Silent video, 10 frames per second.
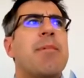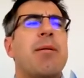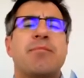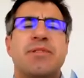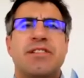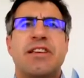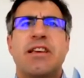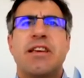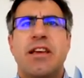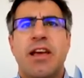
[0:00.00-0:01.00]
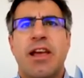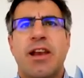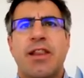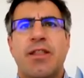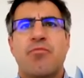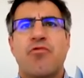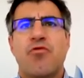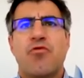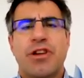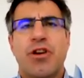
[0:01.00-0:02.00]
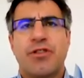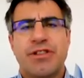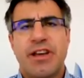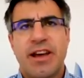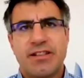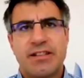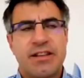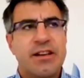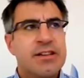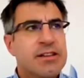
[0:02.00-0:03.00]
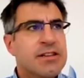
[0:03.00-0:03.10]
MMC in the broader context.